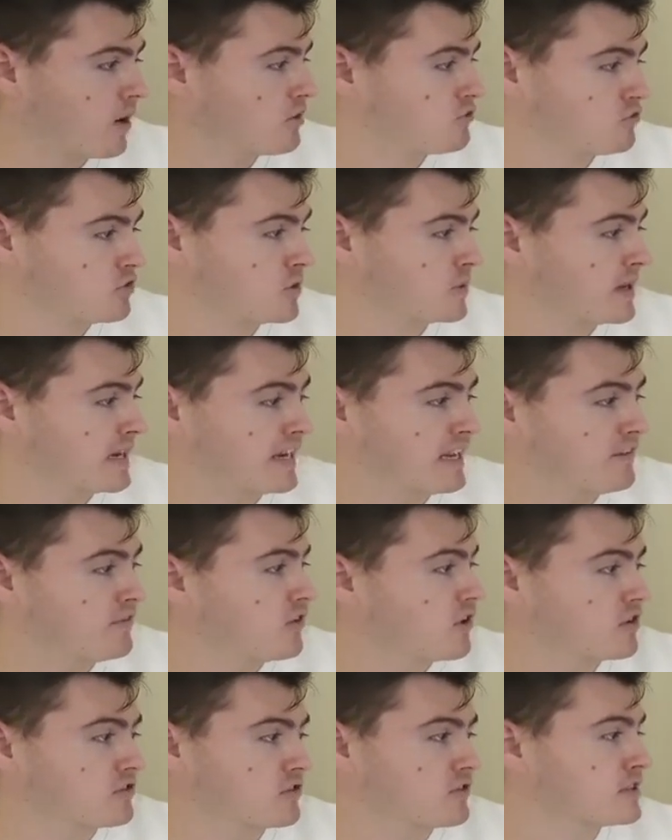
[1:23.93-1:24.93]
I drew you a
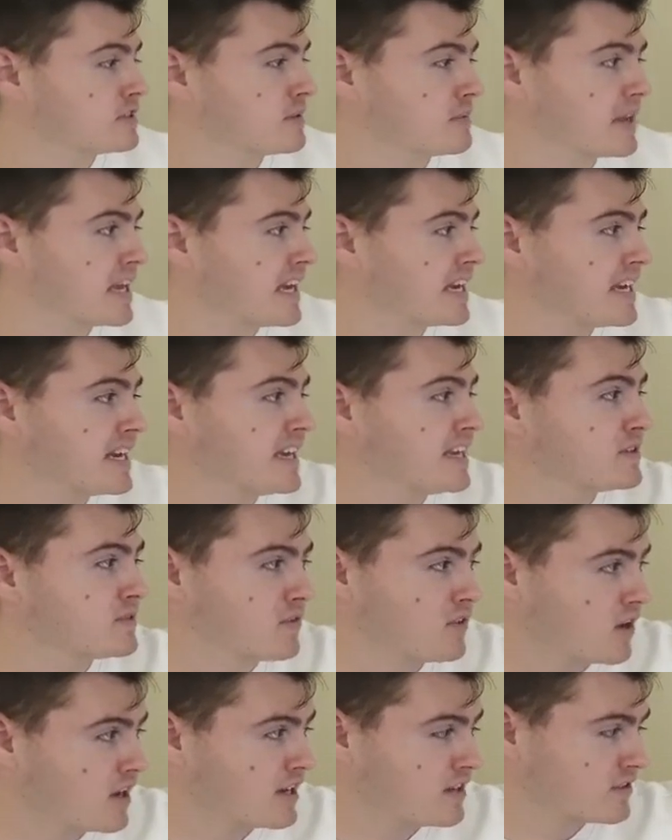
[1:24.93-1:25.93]
liver, I drew you some kidneys,
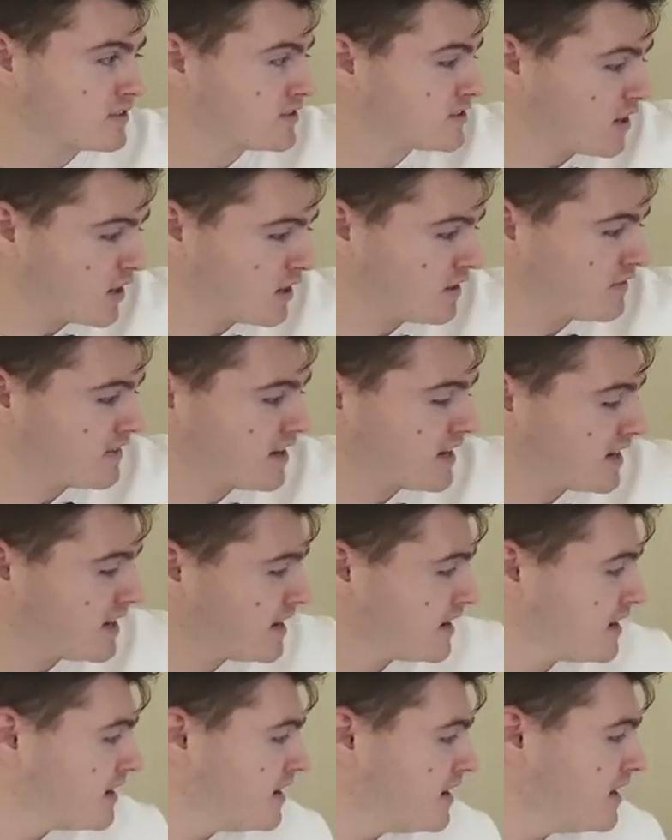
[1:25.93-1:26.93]
we've got a little sun over here.